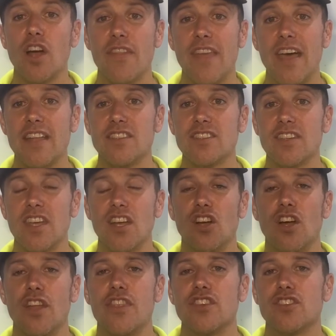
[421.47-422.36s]
on that
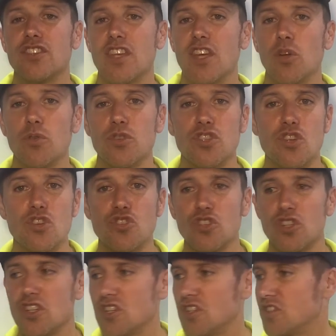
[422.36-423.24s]
skill. And the skill was
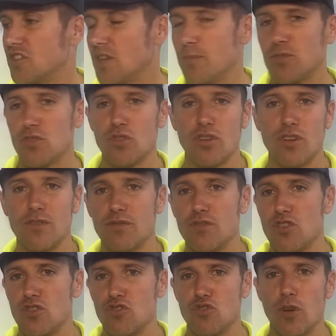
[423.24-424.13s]
usually just some sort
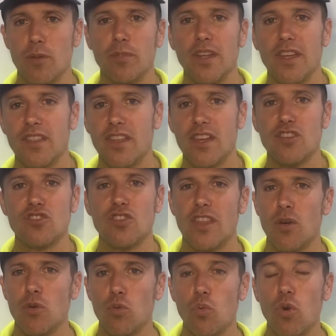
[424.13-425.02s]
of dribbling thing. So
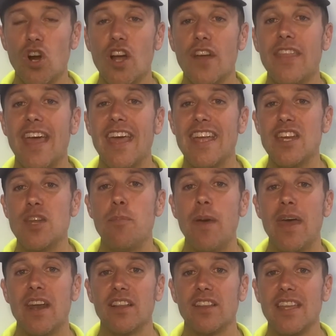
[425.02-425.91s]
they would work on that
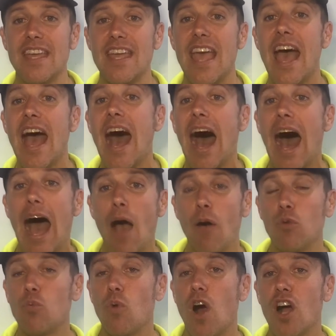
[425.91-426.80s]
independently. I
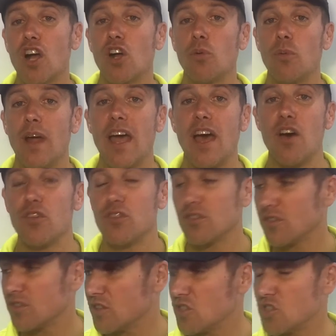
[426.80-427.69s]
would walk around,
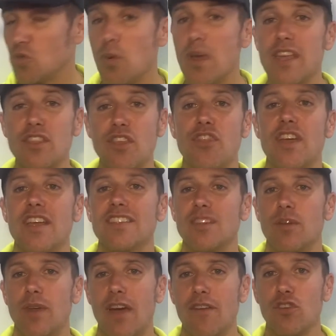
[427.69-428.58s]
tweak the
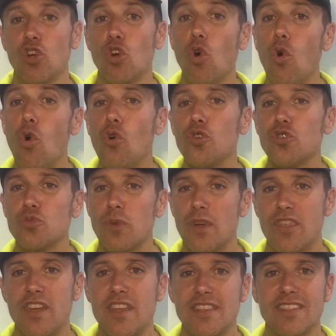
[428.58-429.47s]
things that would have goals
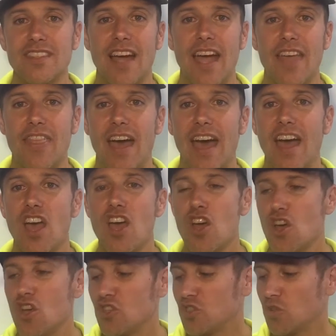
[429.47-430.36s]
inside that.
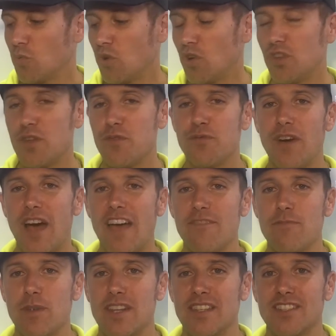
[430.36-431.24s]
So we're only
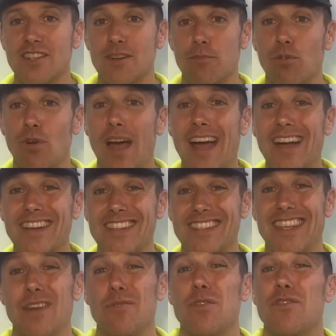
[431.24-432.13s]
5 minutes into
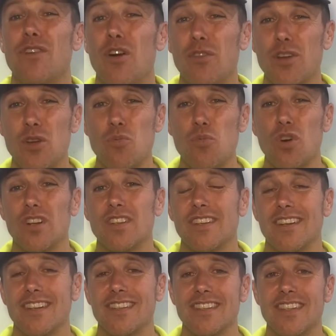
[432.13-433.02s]
practice and we've already
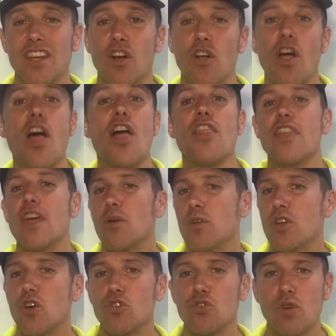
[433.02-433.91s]
worked on a skill. Then
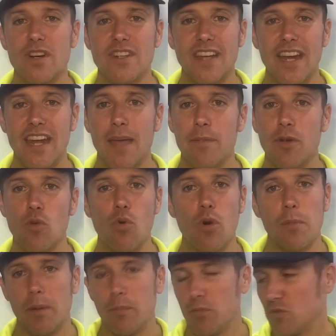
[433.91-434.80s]
we go into our dynamic
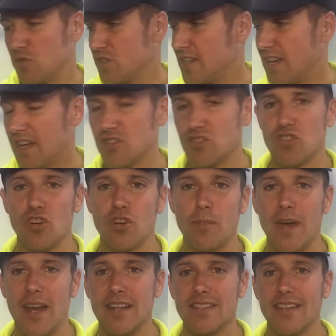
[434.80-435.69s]
warm-up, which will take a certain
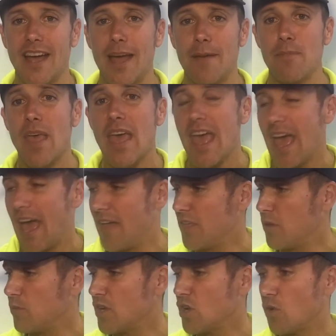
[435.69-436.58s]
amount of time.
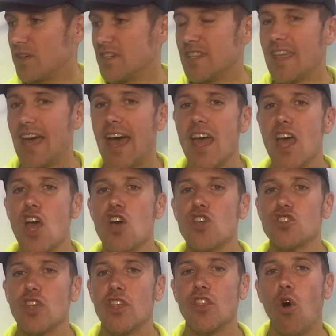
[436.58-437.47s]
And then we go into that.
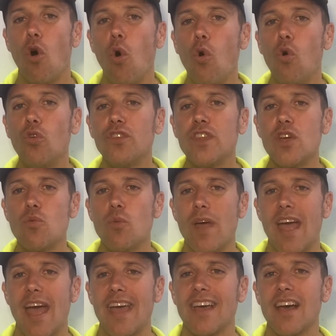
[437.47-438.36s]
So the only
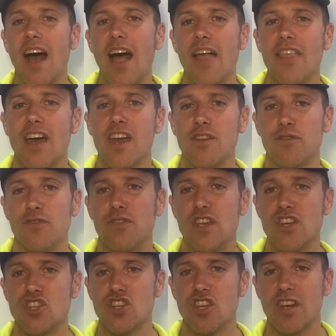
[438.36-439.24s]
way I got that
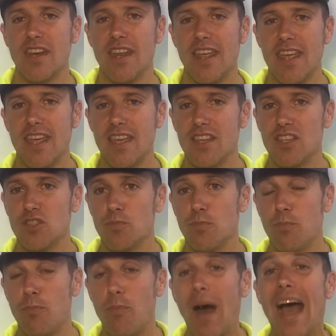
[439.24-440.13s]
efficient is
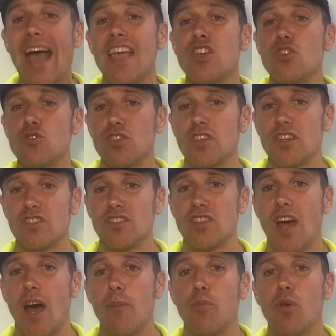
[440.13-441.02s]
by using a
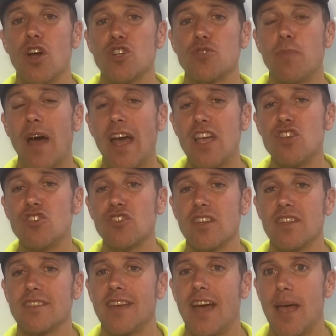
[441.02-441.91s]
stopwatch, by
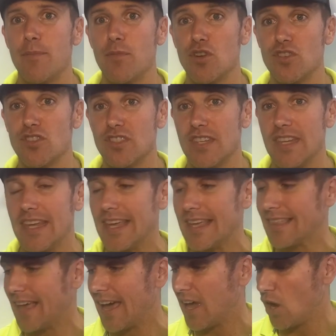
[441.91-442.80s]
using a timer,
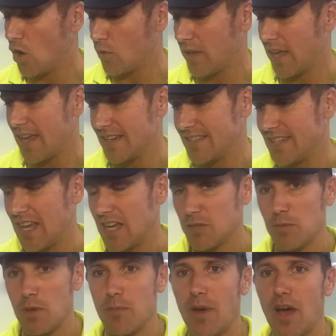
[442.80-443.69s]
seeing that, okay, it
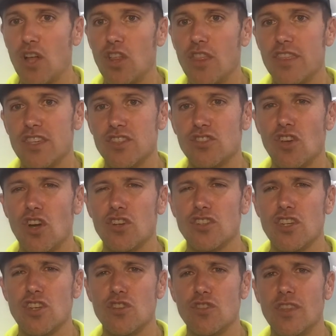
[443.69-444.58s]
takes me about this
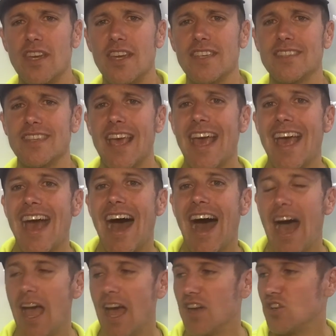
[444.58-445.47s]
long to do this.
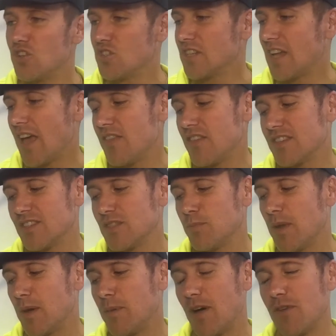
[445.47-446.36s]
I understand this
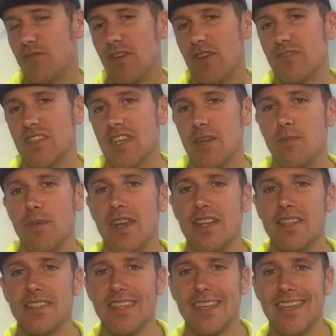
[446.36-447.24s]
has been about 15
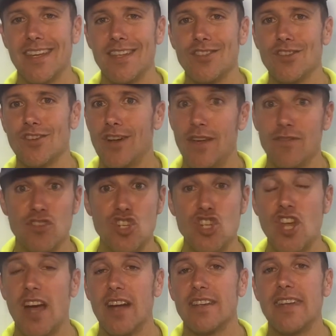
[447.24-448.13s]
minutes. The kids have
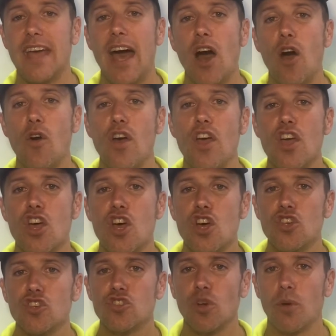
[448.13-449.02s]
checked out.
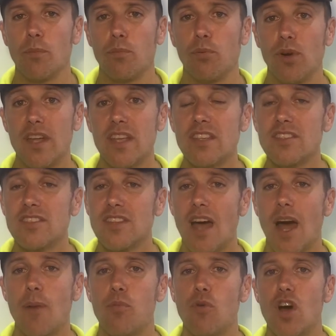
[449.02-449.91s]
So bring a
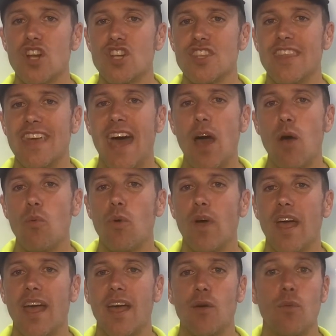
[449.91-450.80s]
stopwatch. That
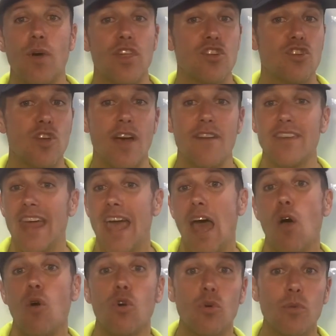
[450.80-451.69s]
way, whether you have an
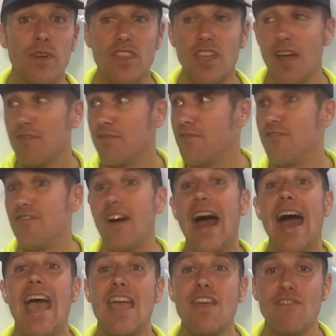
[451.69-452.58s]
hour or whether you have
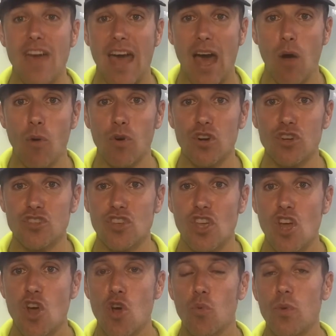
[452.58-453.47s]
5
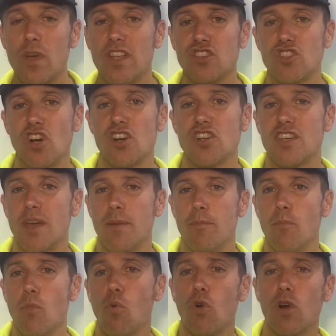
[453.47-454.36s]
hours, we can start to
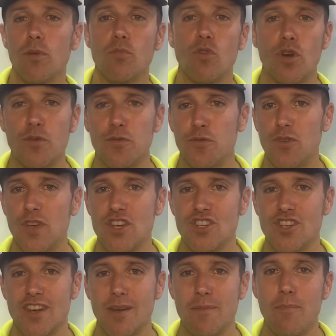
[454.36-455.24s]
get more and more
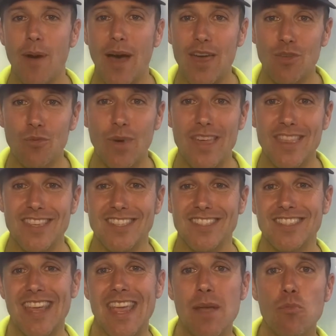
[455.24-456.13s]
efficient. By the way, the
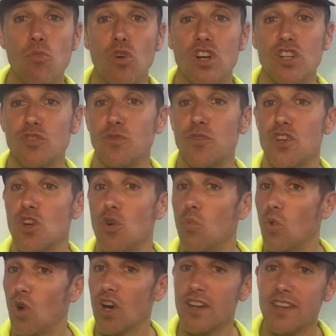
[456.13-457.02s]
same works for your
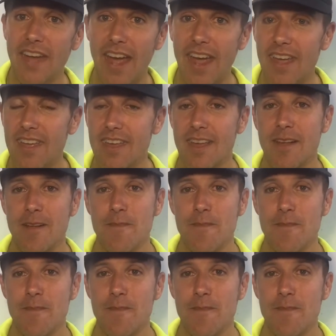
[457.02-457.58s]
workday.